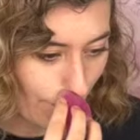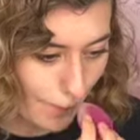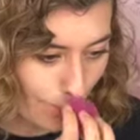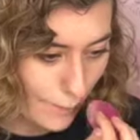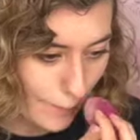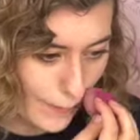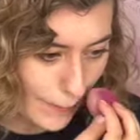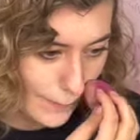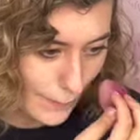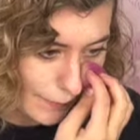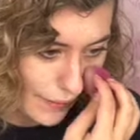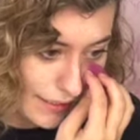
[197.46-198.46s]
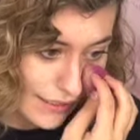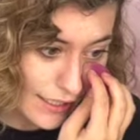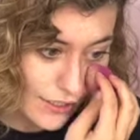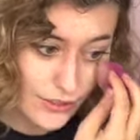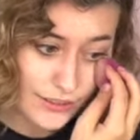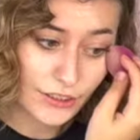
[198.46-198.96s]
All right, any
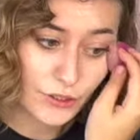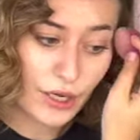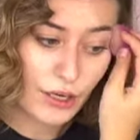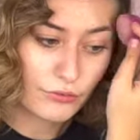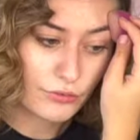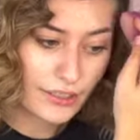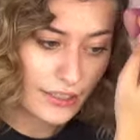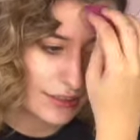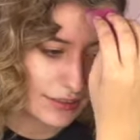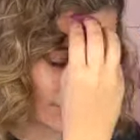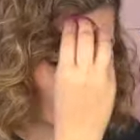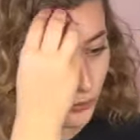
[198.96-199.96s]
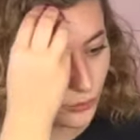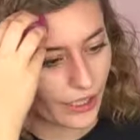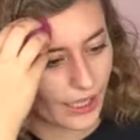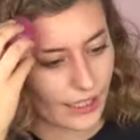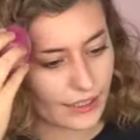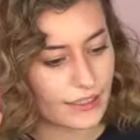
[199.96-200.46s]
areas that you have redness or
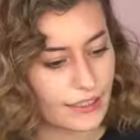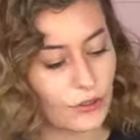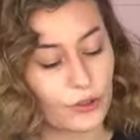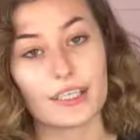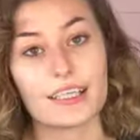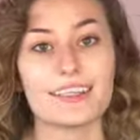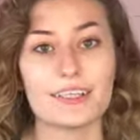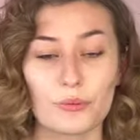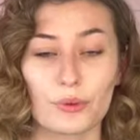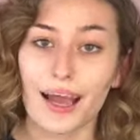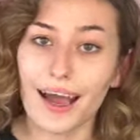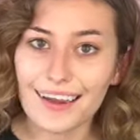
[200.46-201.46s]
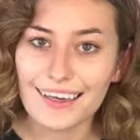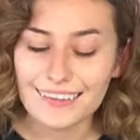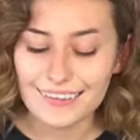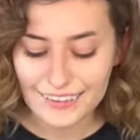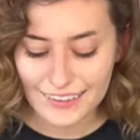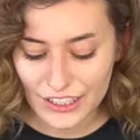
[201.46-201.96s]
acne or anything you want to hide,
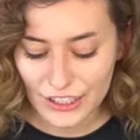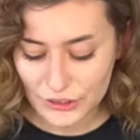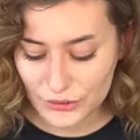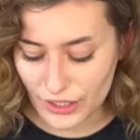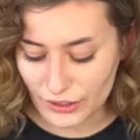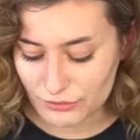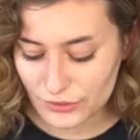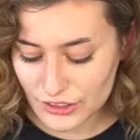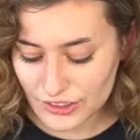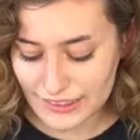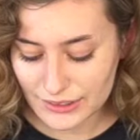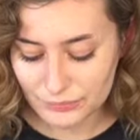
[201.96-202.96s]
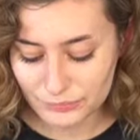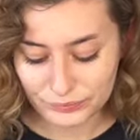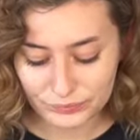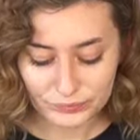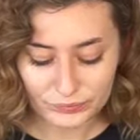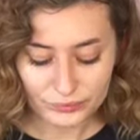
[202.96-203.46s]
do that first.
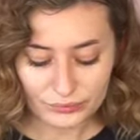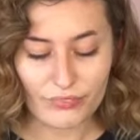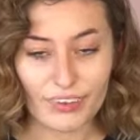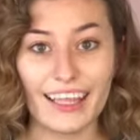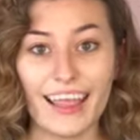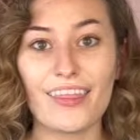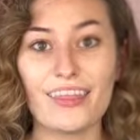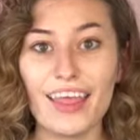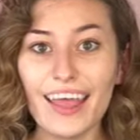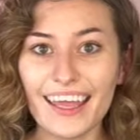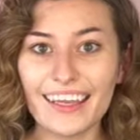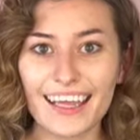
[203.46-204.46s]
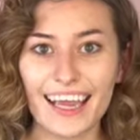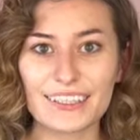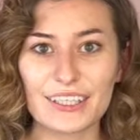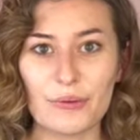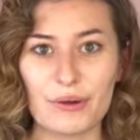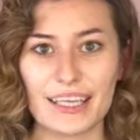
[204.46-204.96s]
And then I
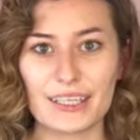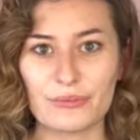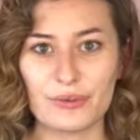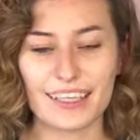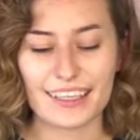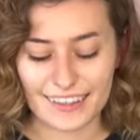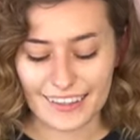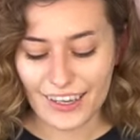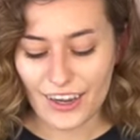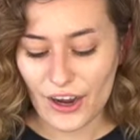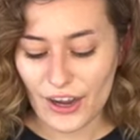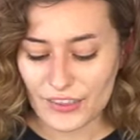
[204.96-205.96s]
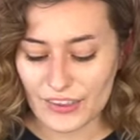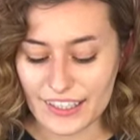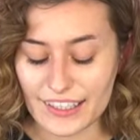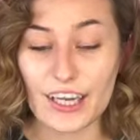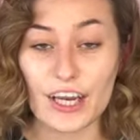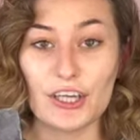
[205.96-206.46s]
go in with
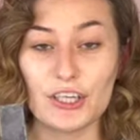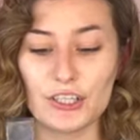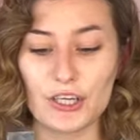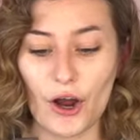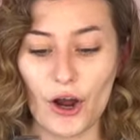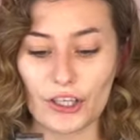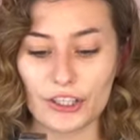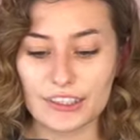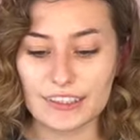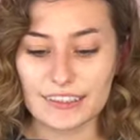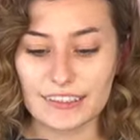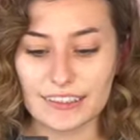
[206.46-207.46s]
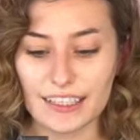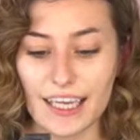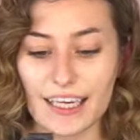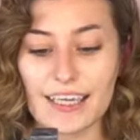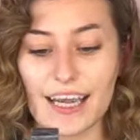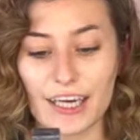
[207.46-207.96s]
the Nars
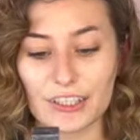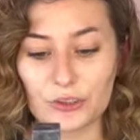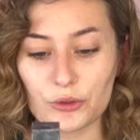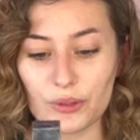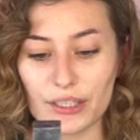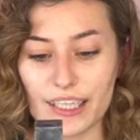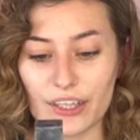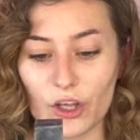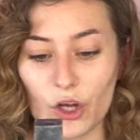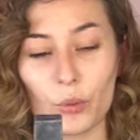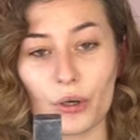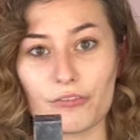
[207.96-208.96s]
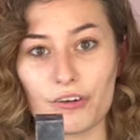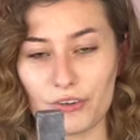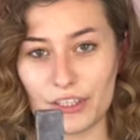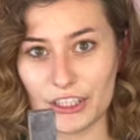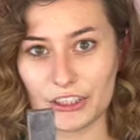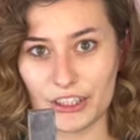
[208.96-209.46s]
Natural Radiant Longwear
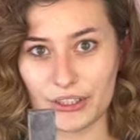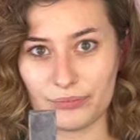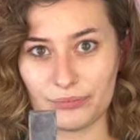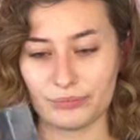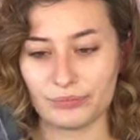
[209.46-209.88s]
Foundation.